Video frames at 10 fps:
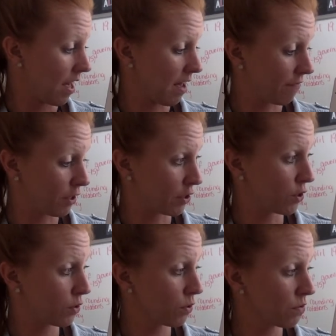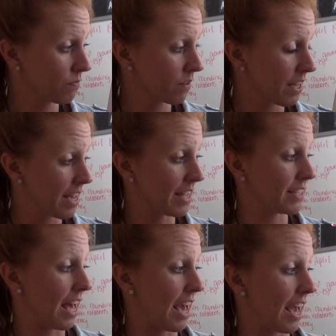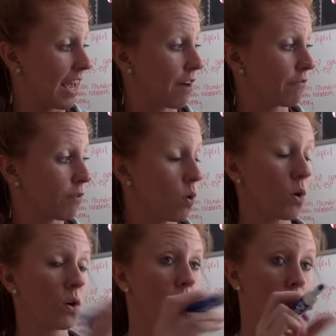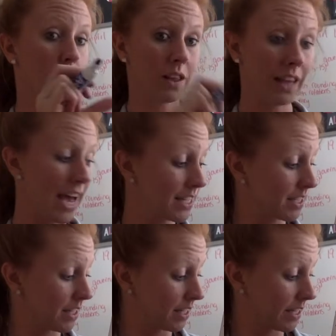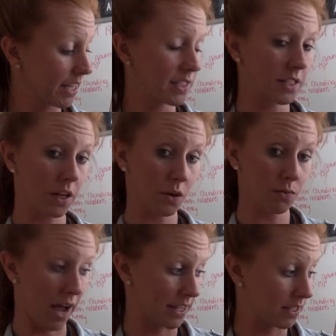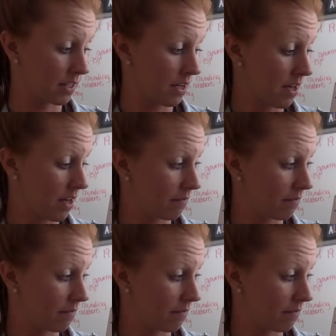If the 2 is a 4 or less, the 6 is going to rest.